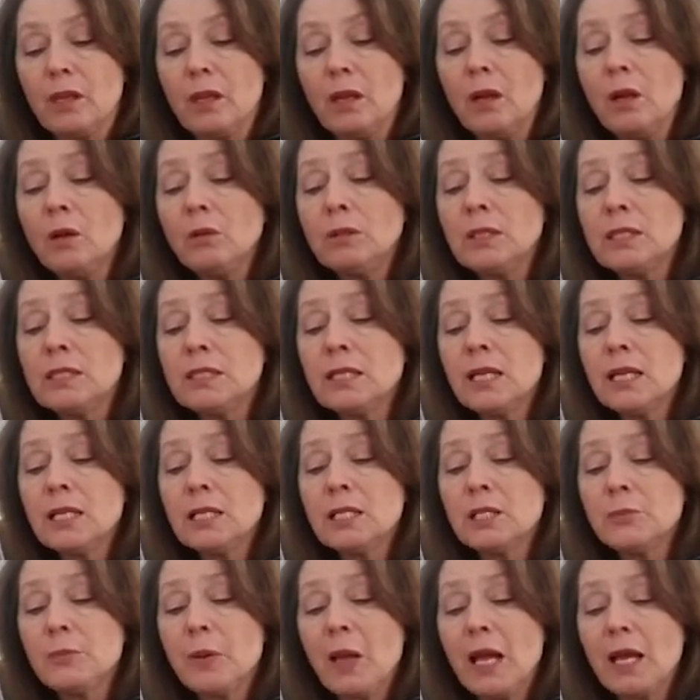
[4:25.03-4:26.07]
Only
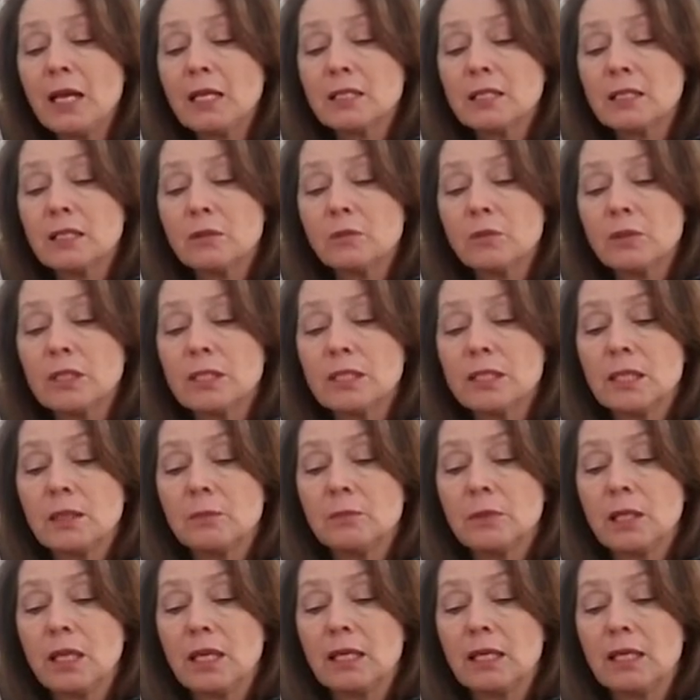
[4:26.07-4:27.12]
seconds passed in what
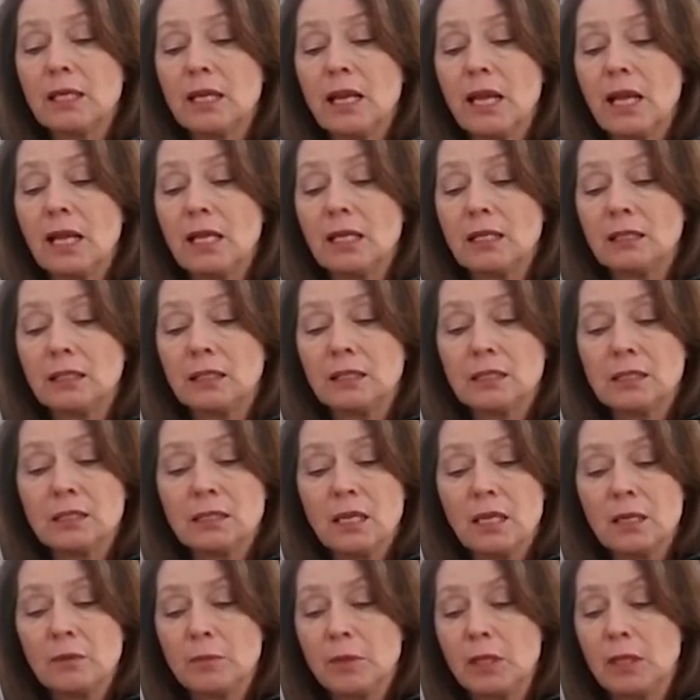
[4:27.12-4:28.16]
seemed like an endless
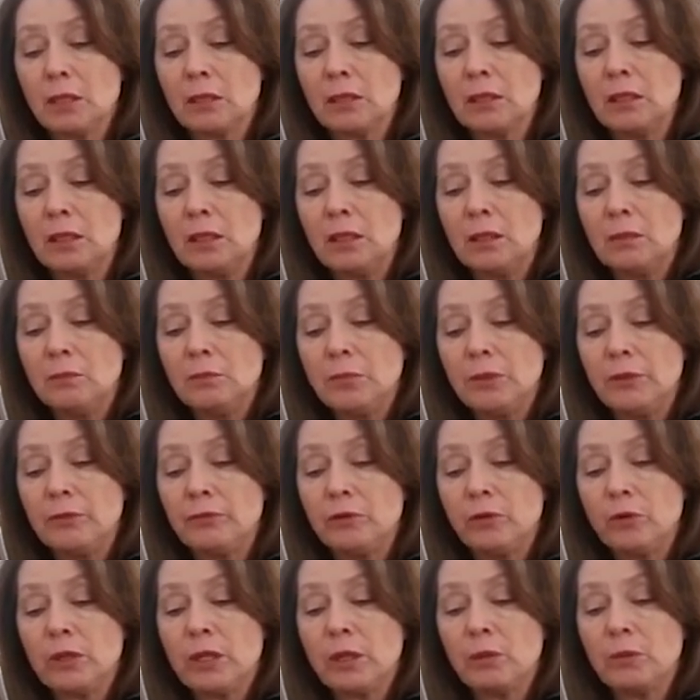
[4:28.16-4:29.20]
nightmare
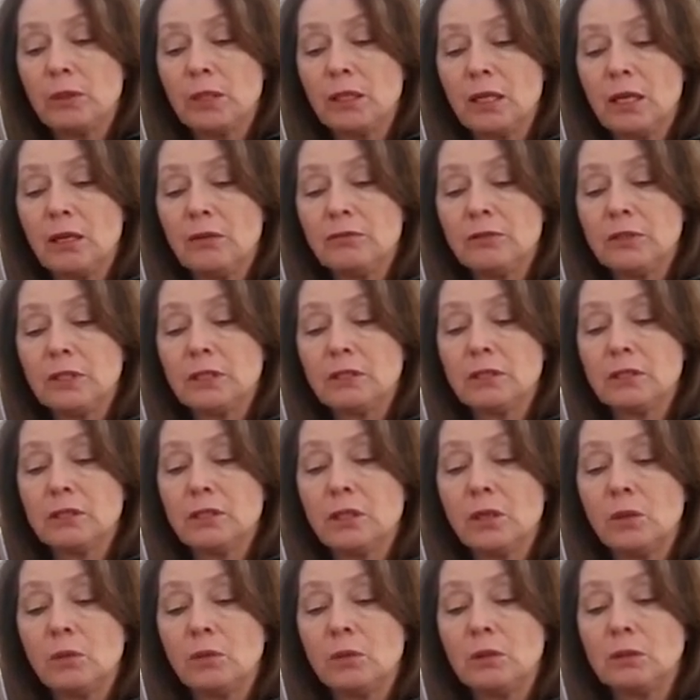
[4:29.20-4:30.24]
before they were left in
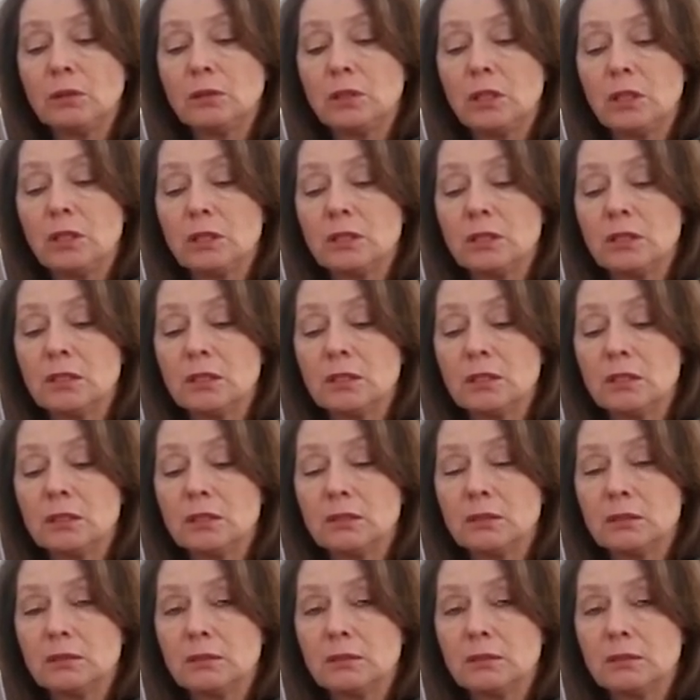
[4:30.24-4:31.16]
total darkness.